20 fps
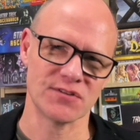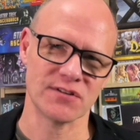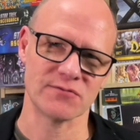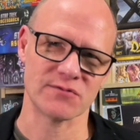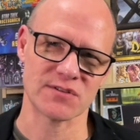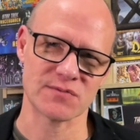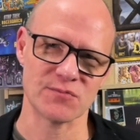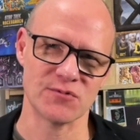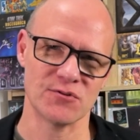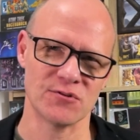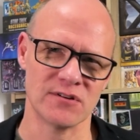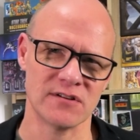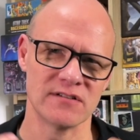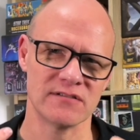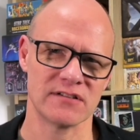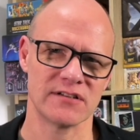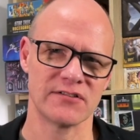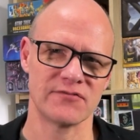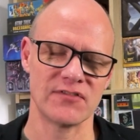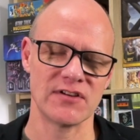that was more
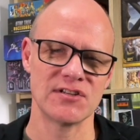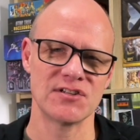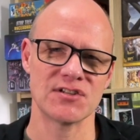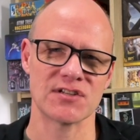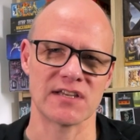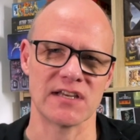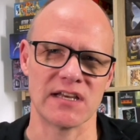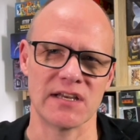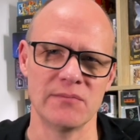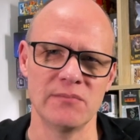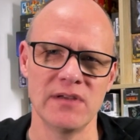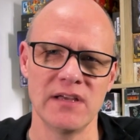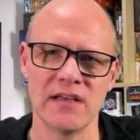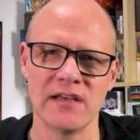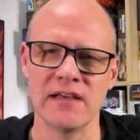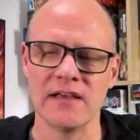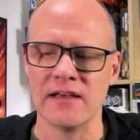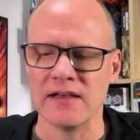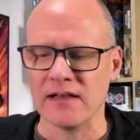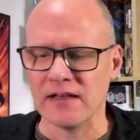an adventure game.
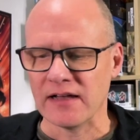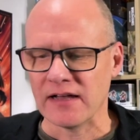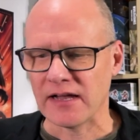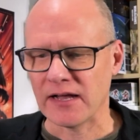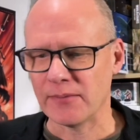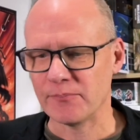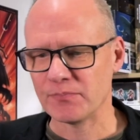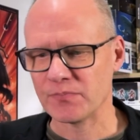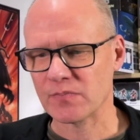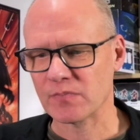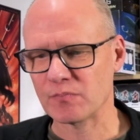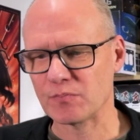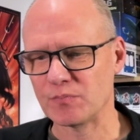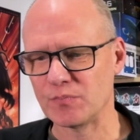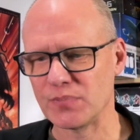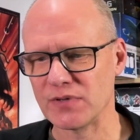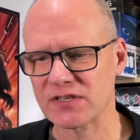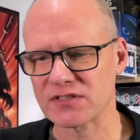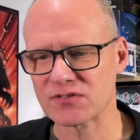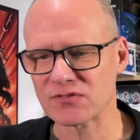
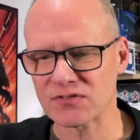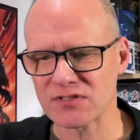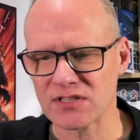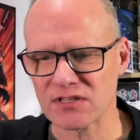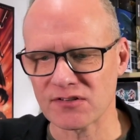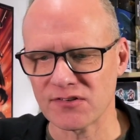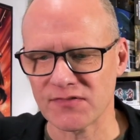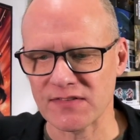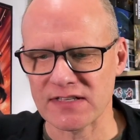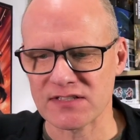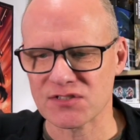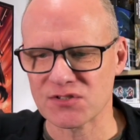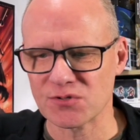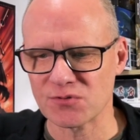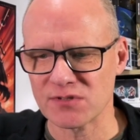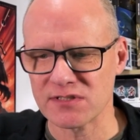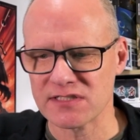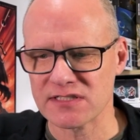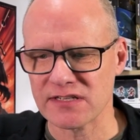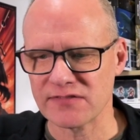But it's also got that
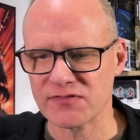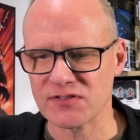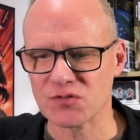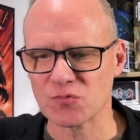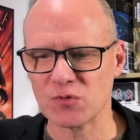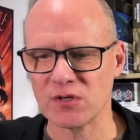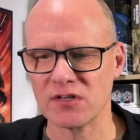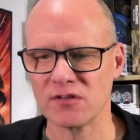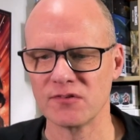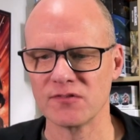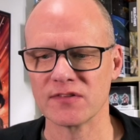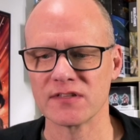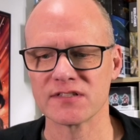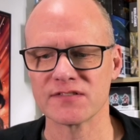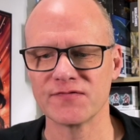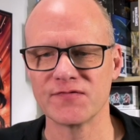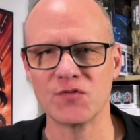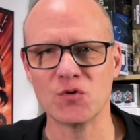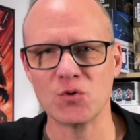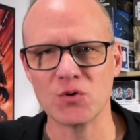story stuff as well. There's
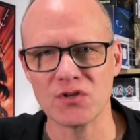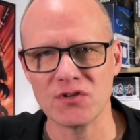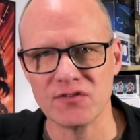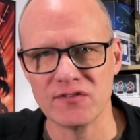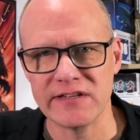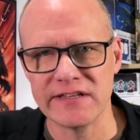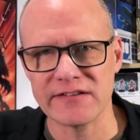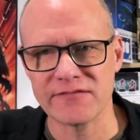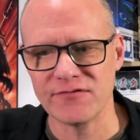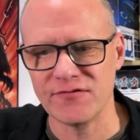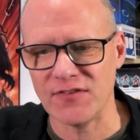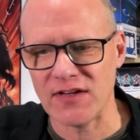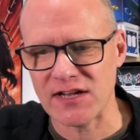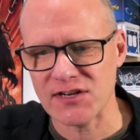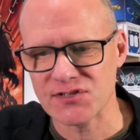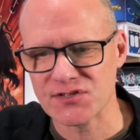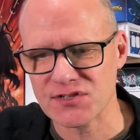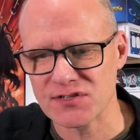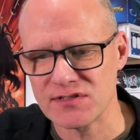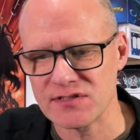4 unique
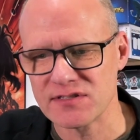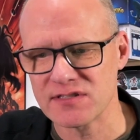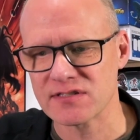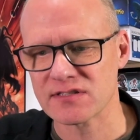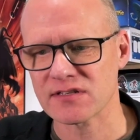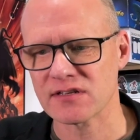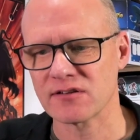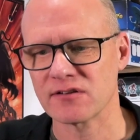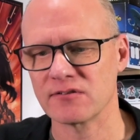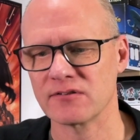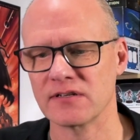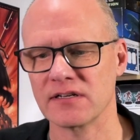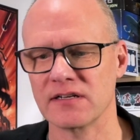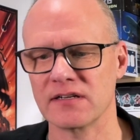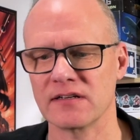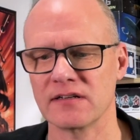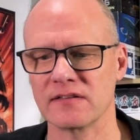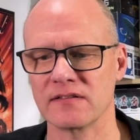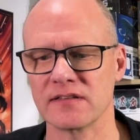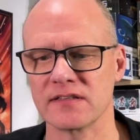factions,
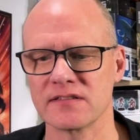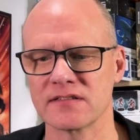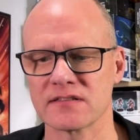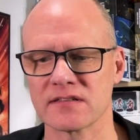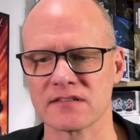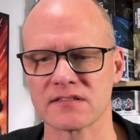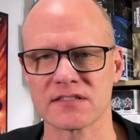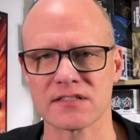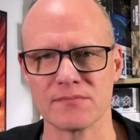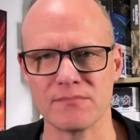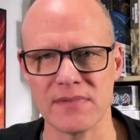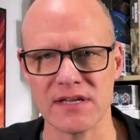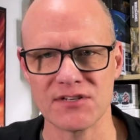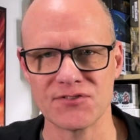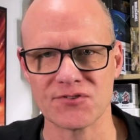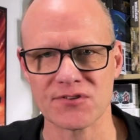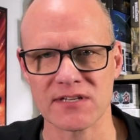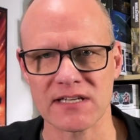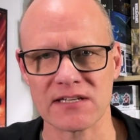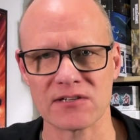so there's
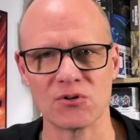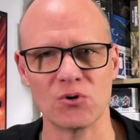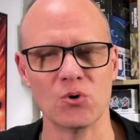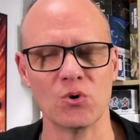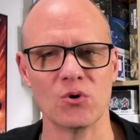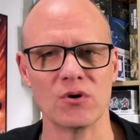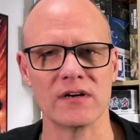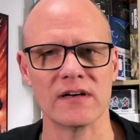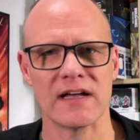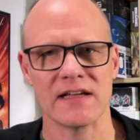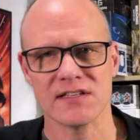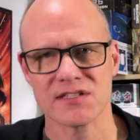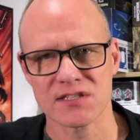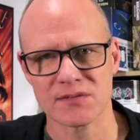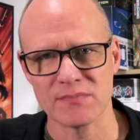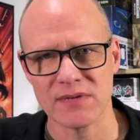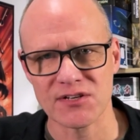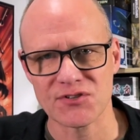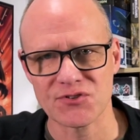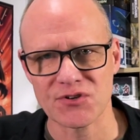symmetric or
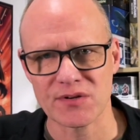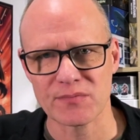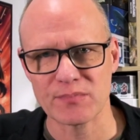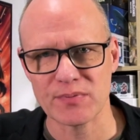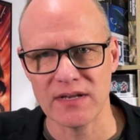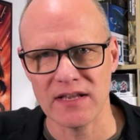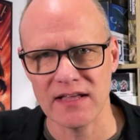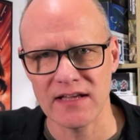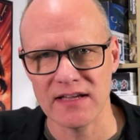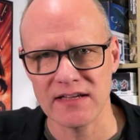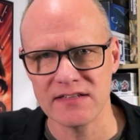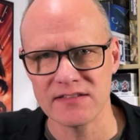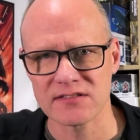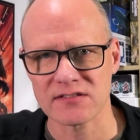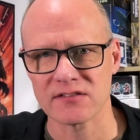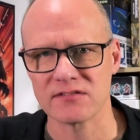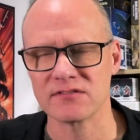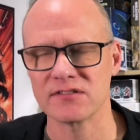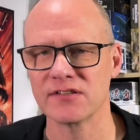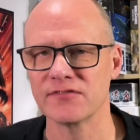asymmetric play,
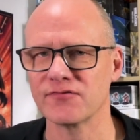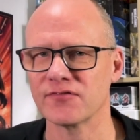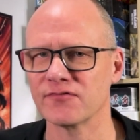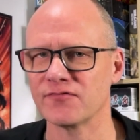so different